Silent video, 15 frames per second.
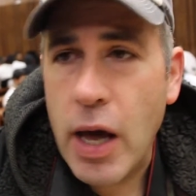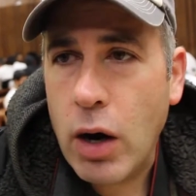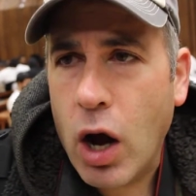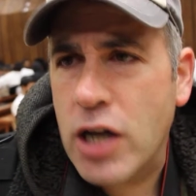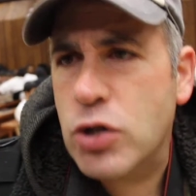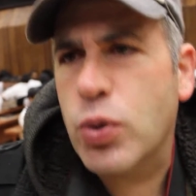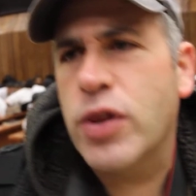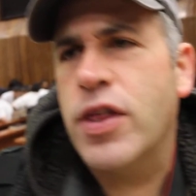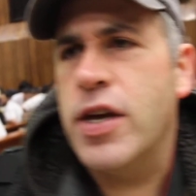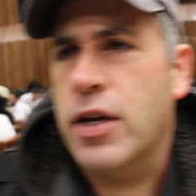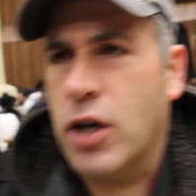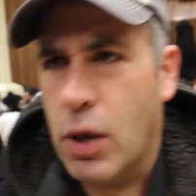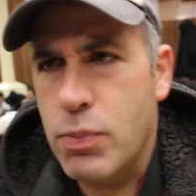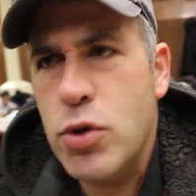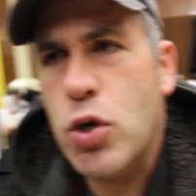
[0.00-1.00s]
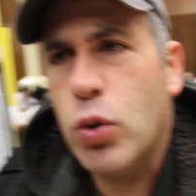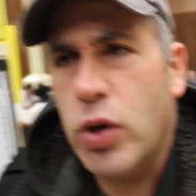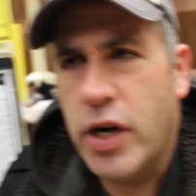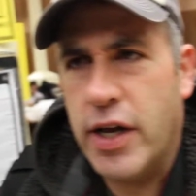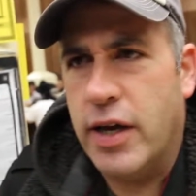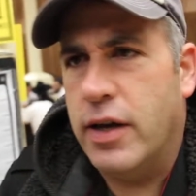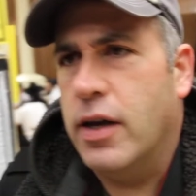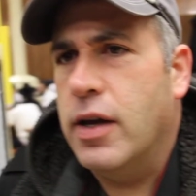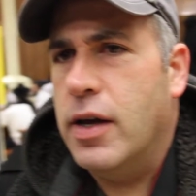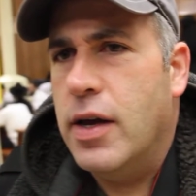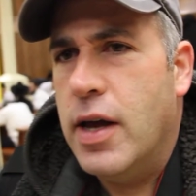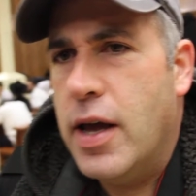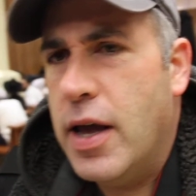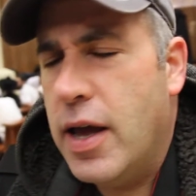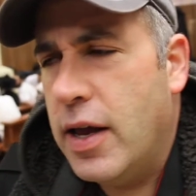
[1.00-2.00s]
I'm at odds with the community
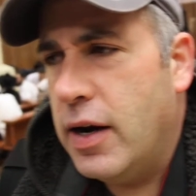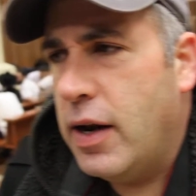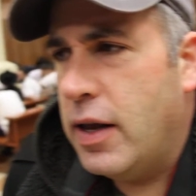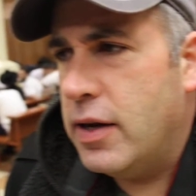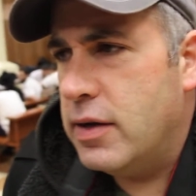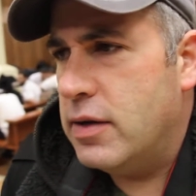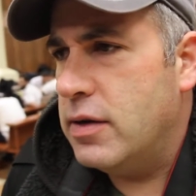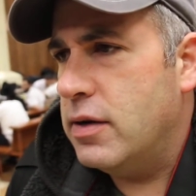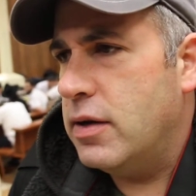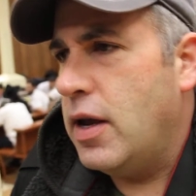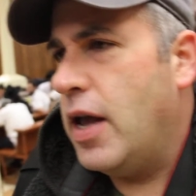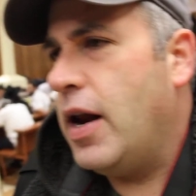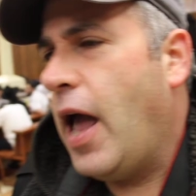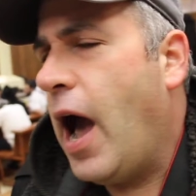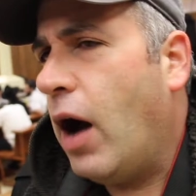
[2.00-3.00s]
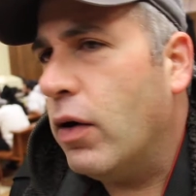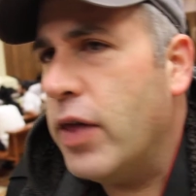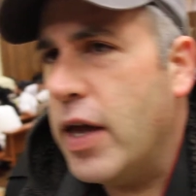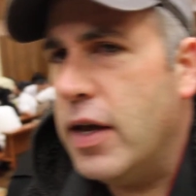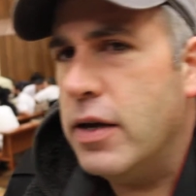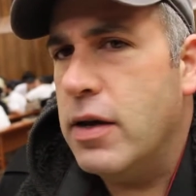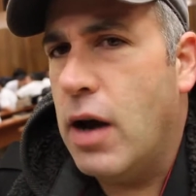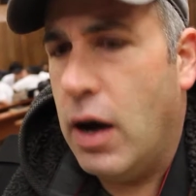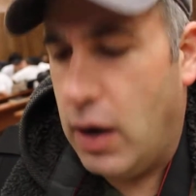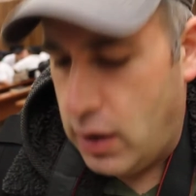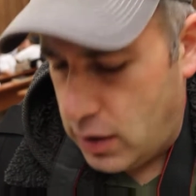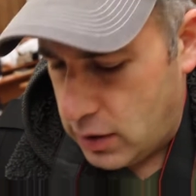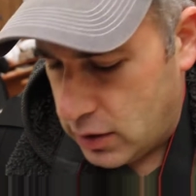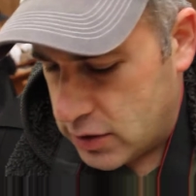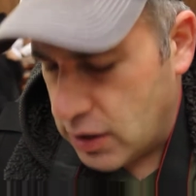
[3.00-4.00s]
in how they
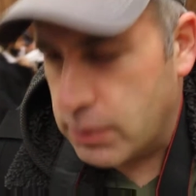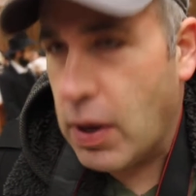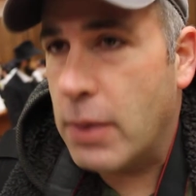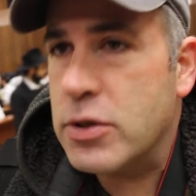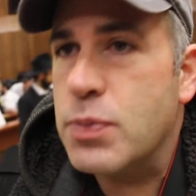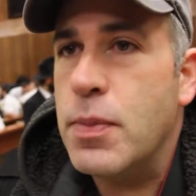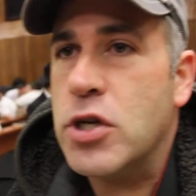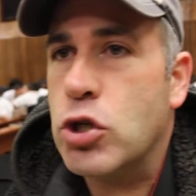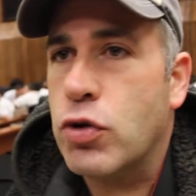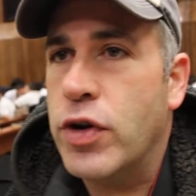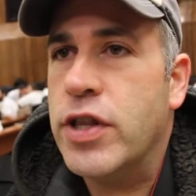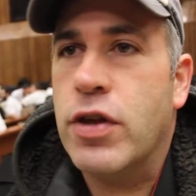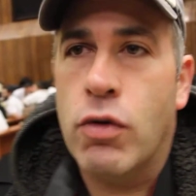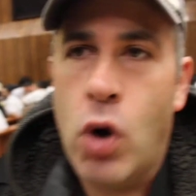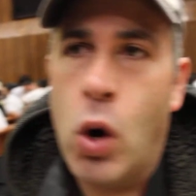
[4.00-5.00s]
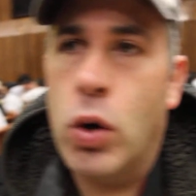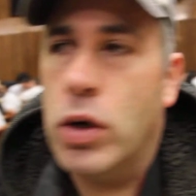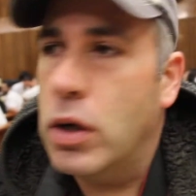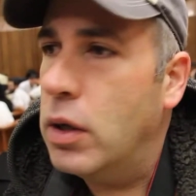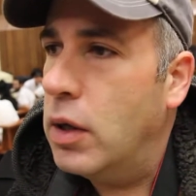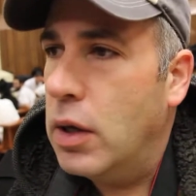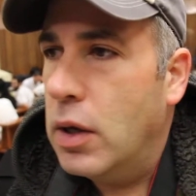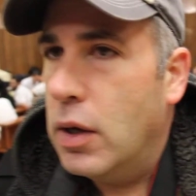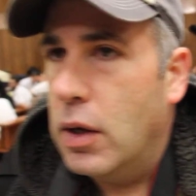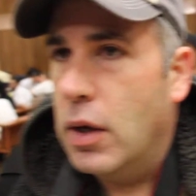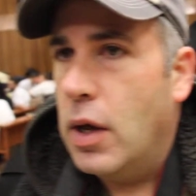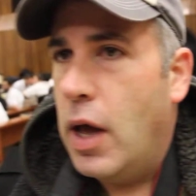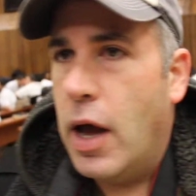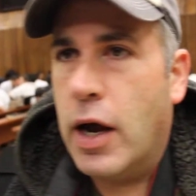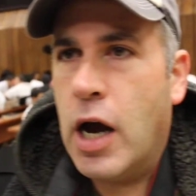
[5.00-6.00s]
sometimes mistreat their own
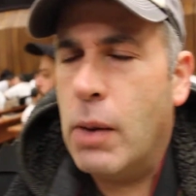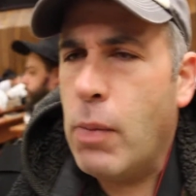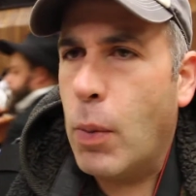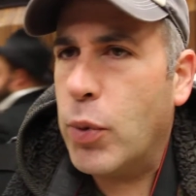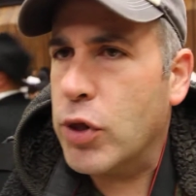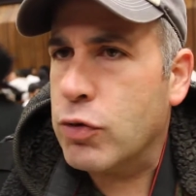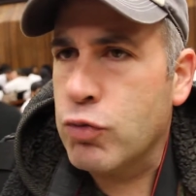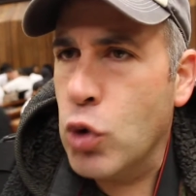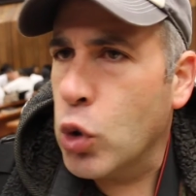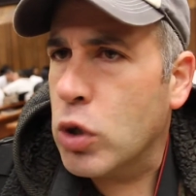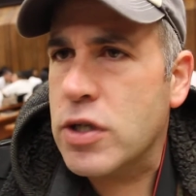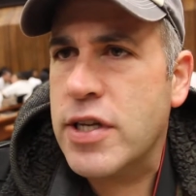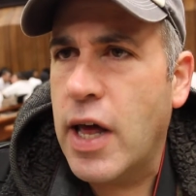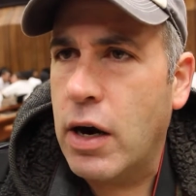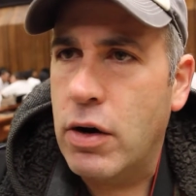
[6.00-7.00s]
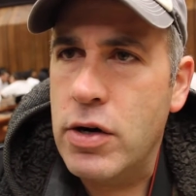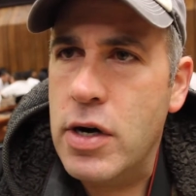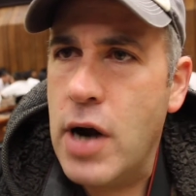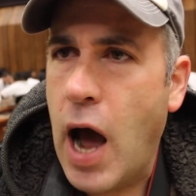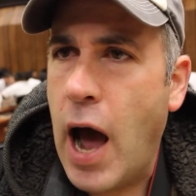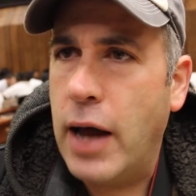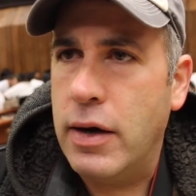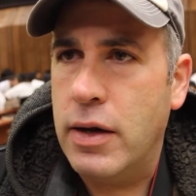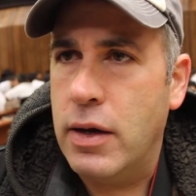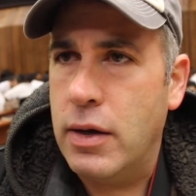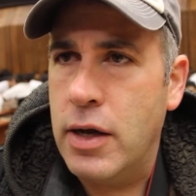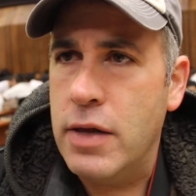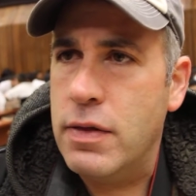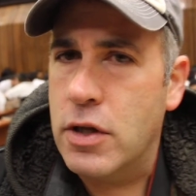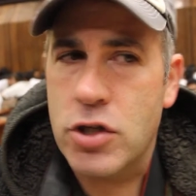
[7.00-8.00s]
and come up with rules that are not
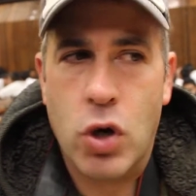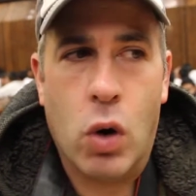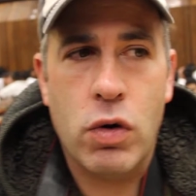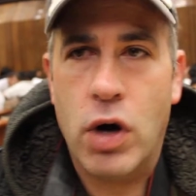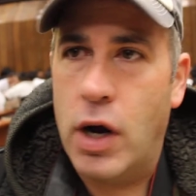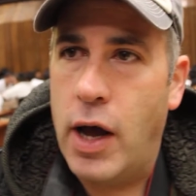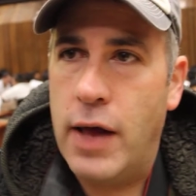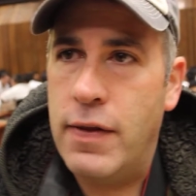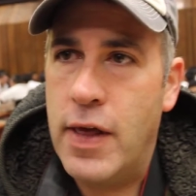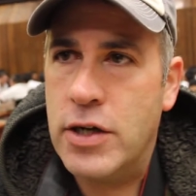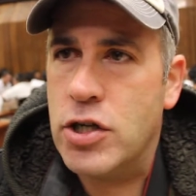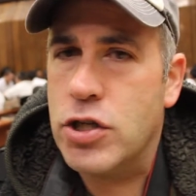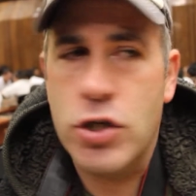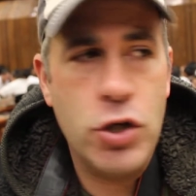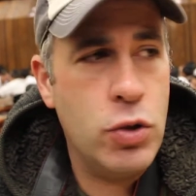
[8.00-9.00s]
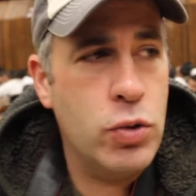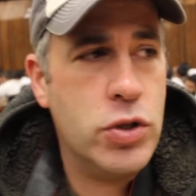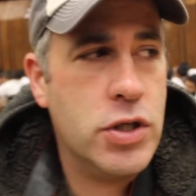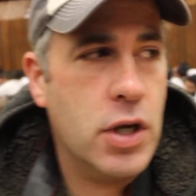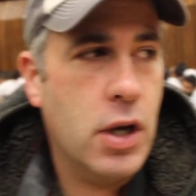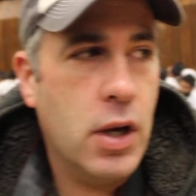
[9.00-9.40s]
in the Torah, and they just use